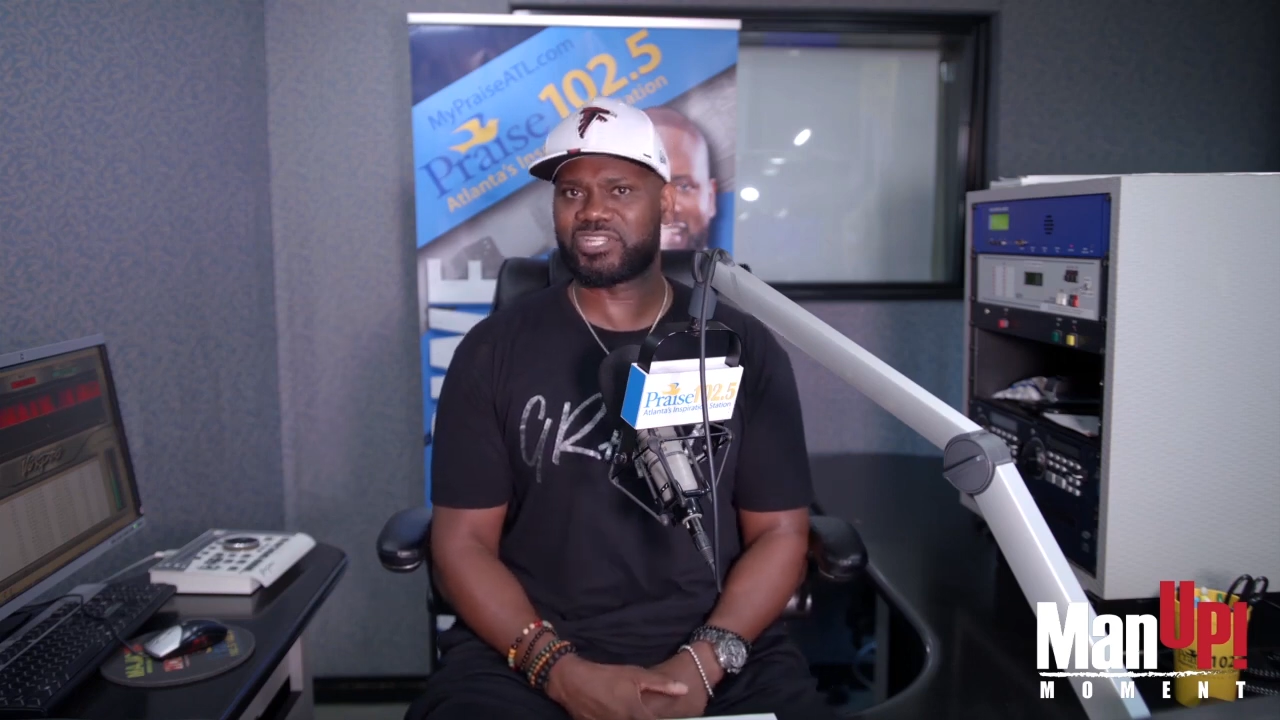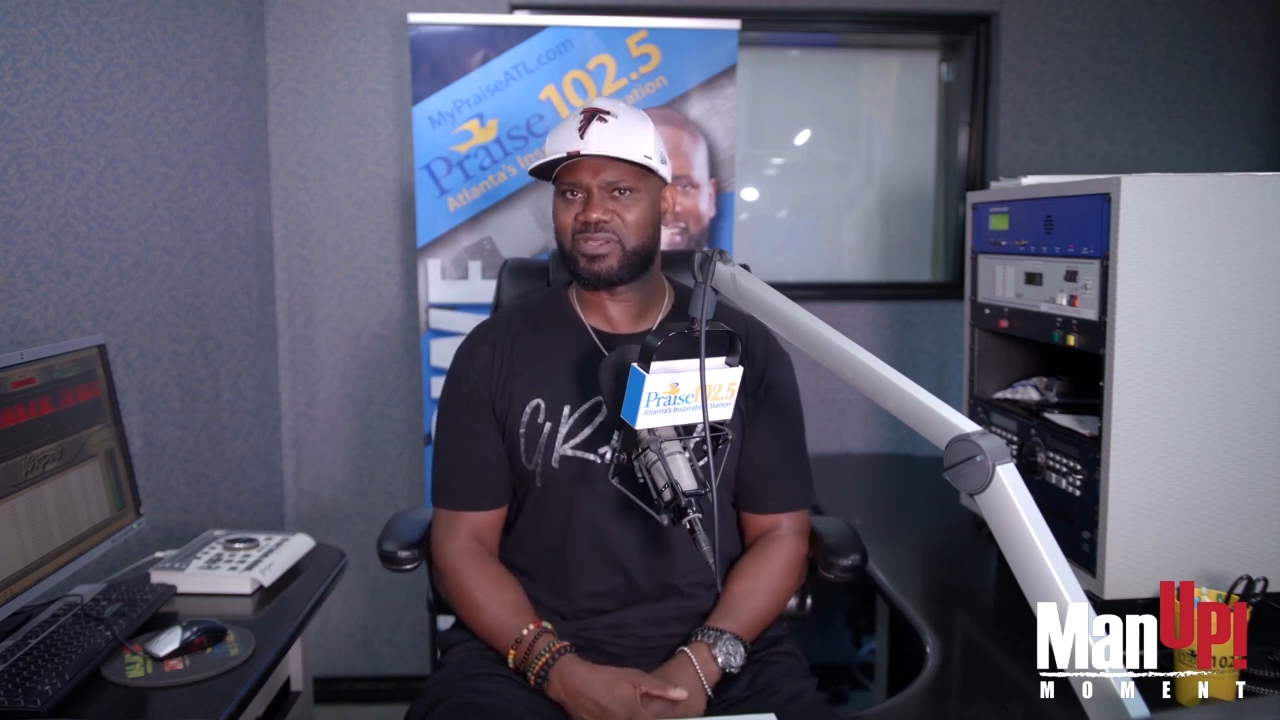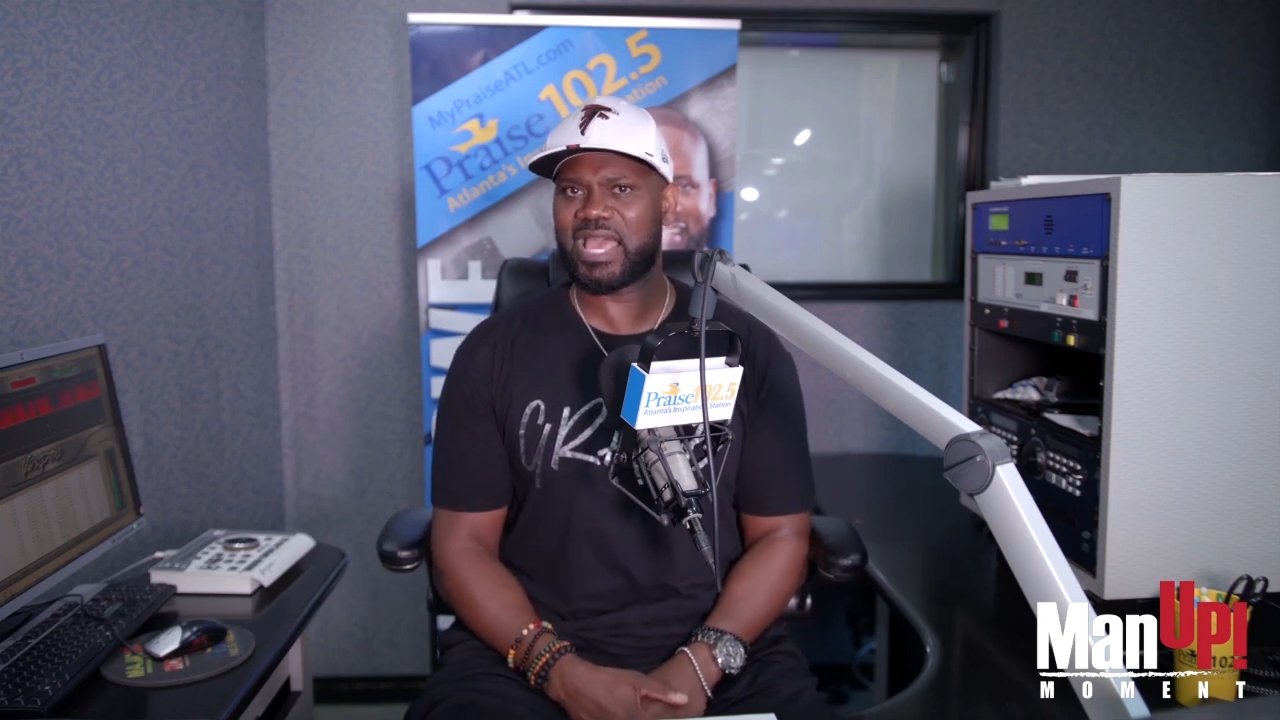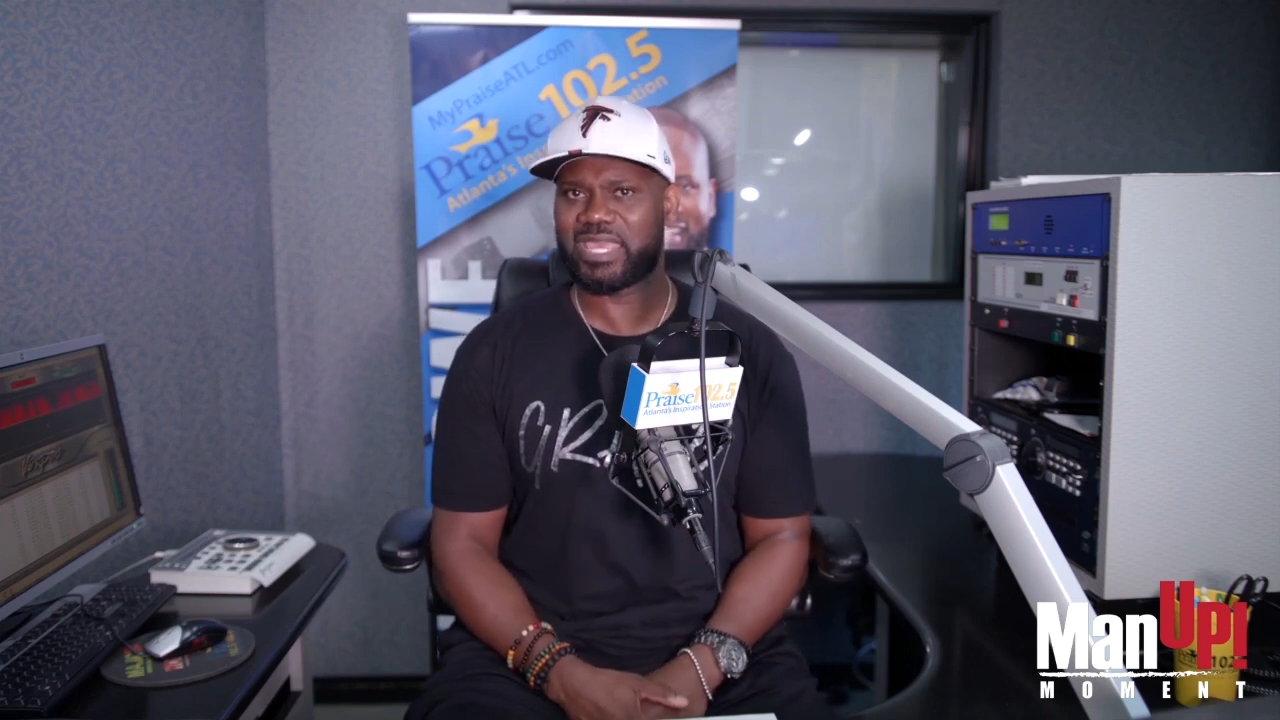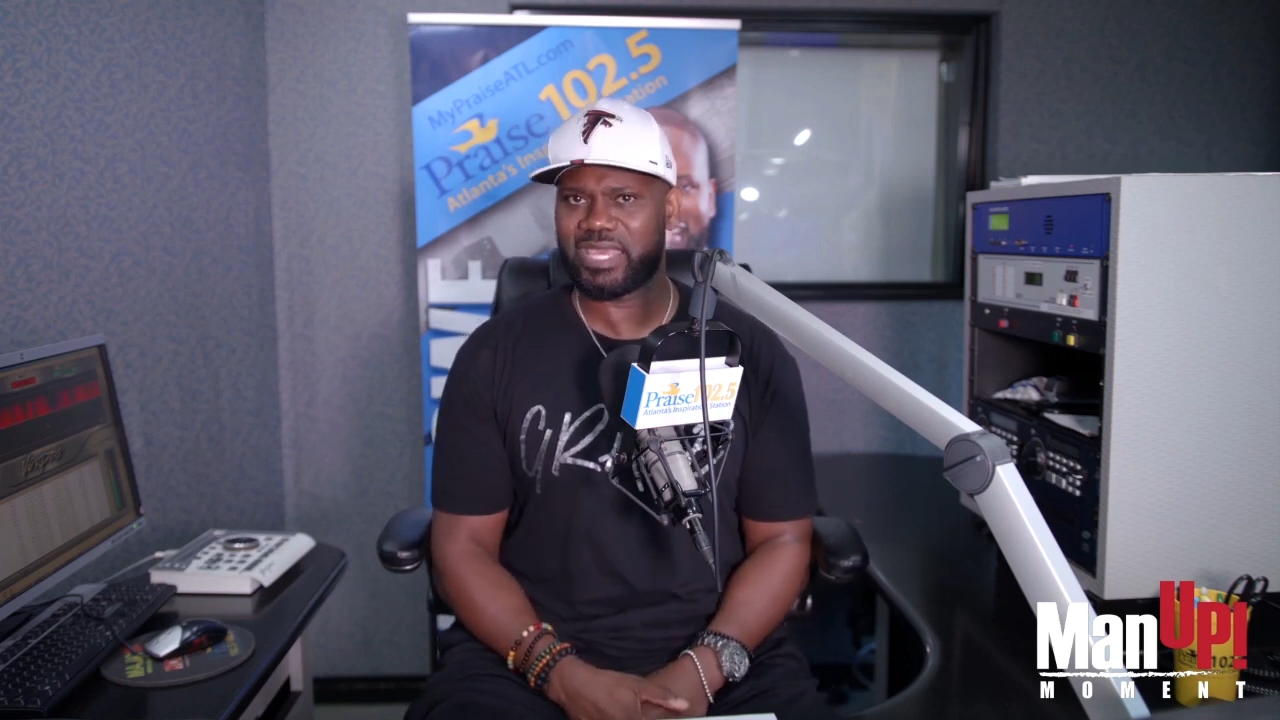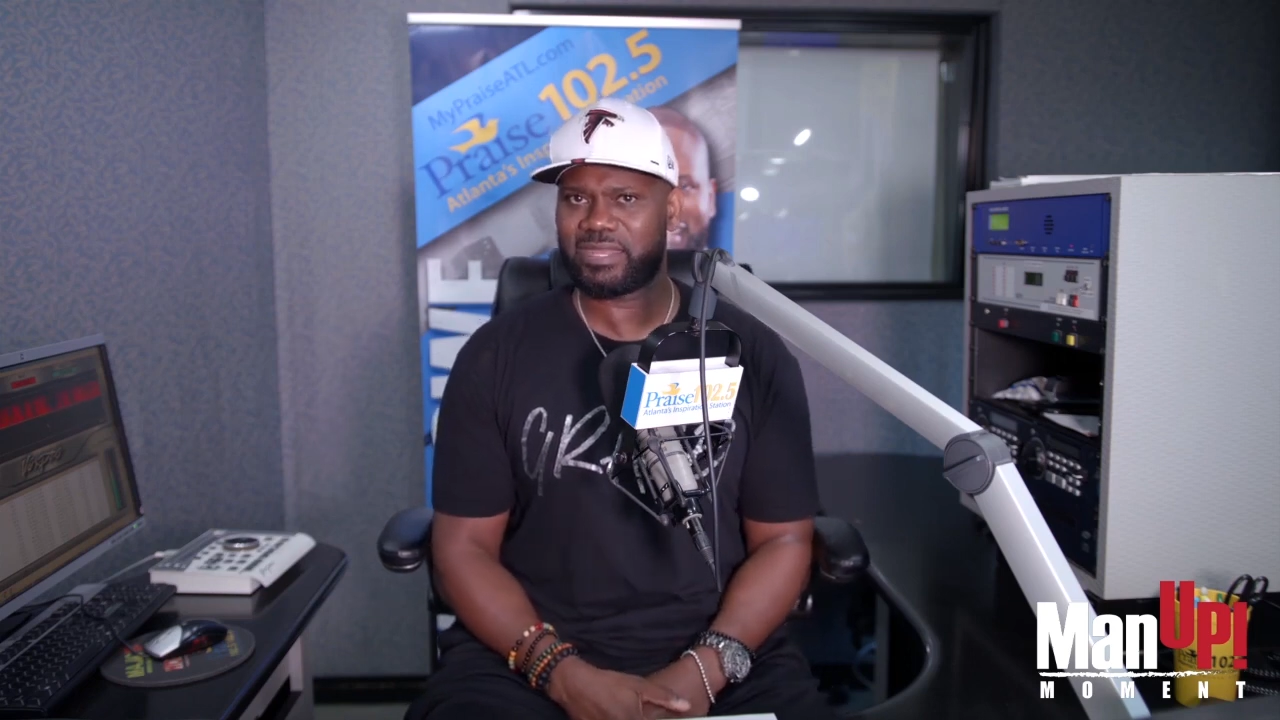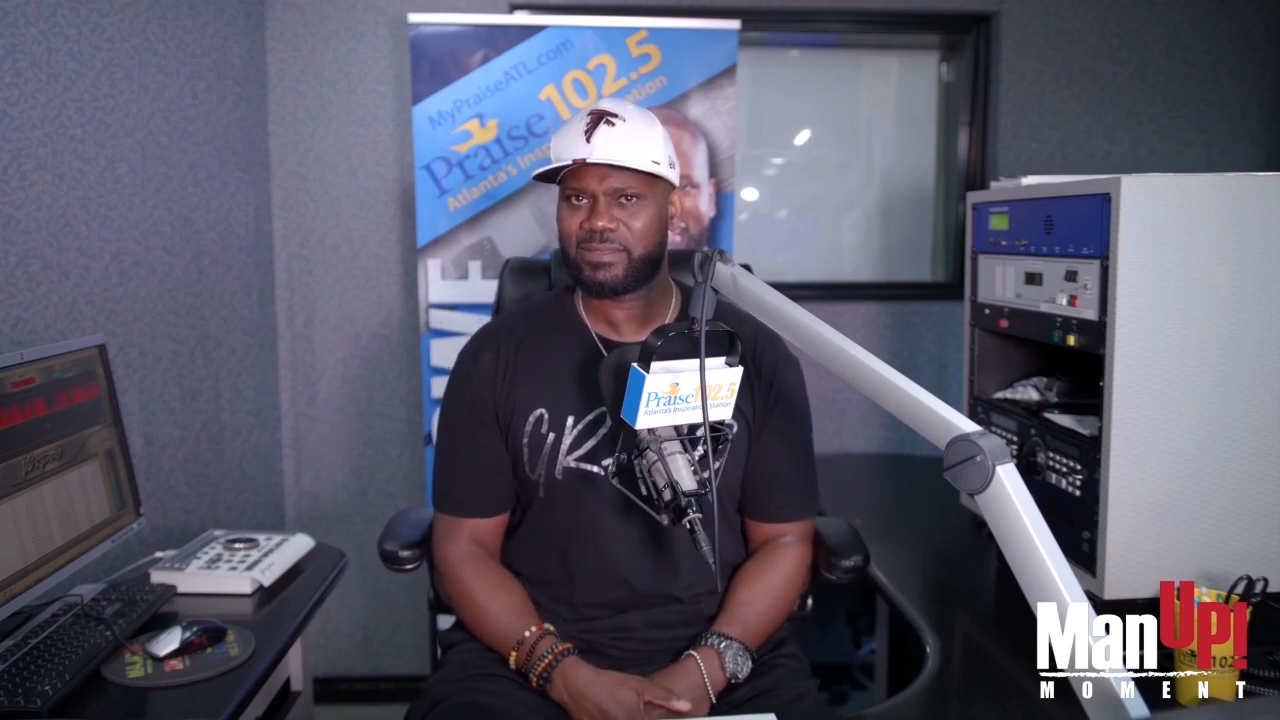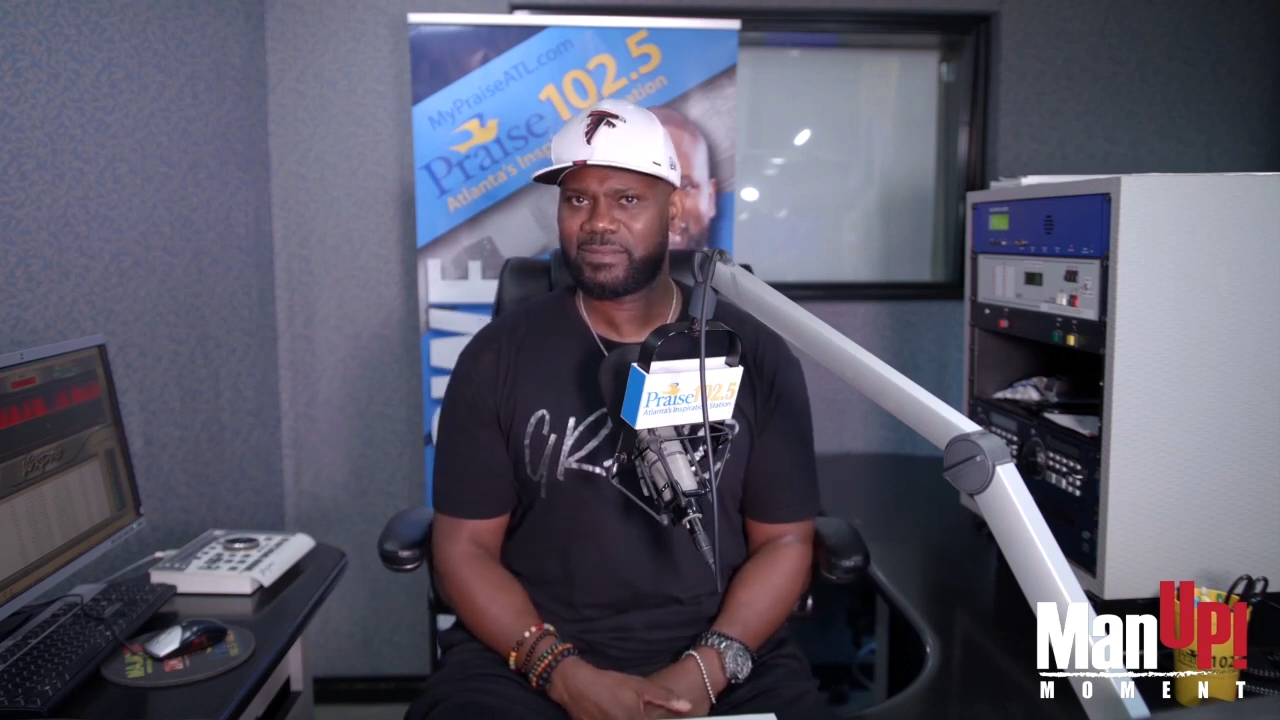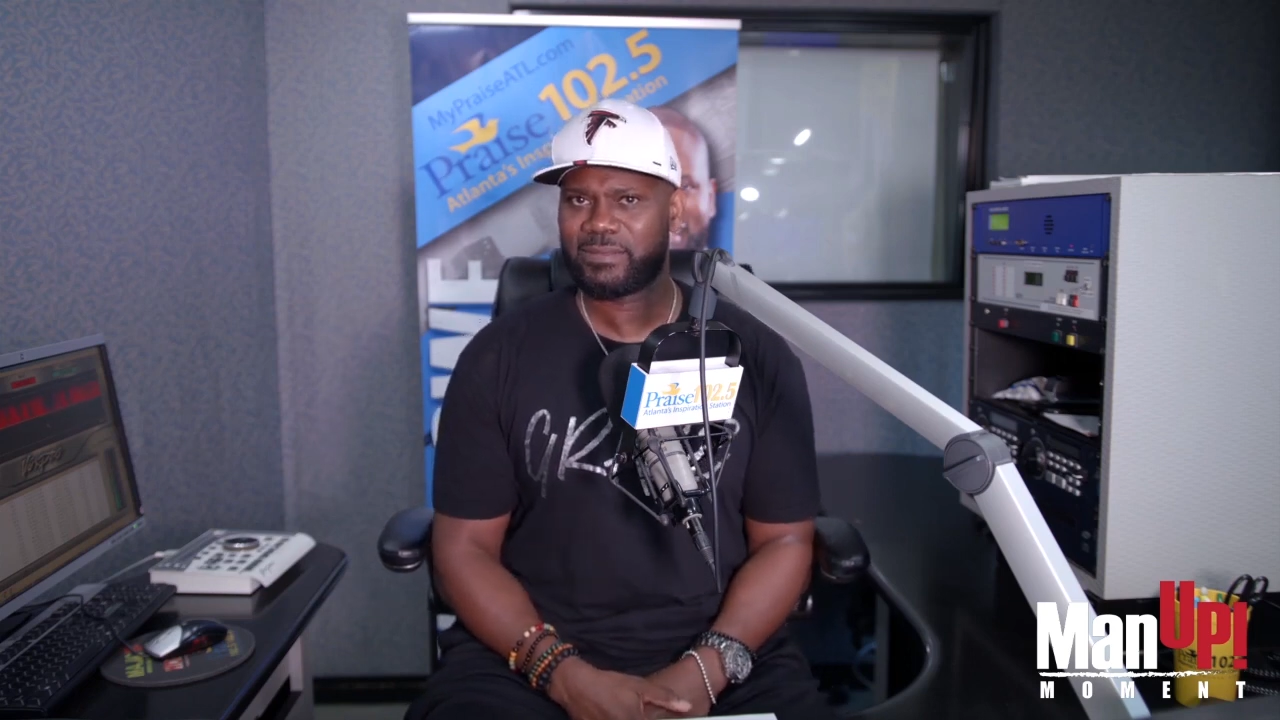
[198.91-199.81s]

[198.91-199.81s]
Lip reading: jerk, I get it.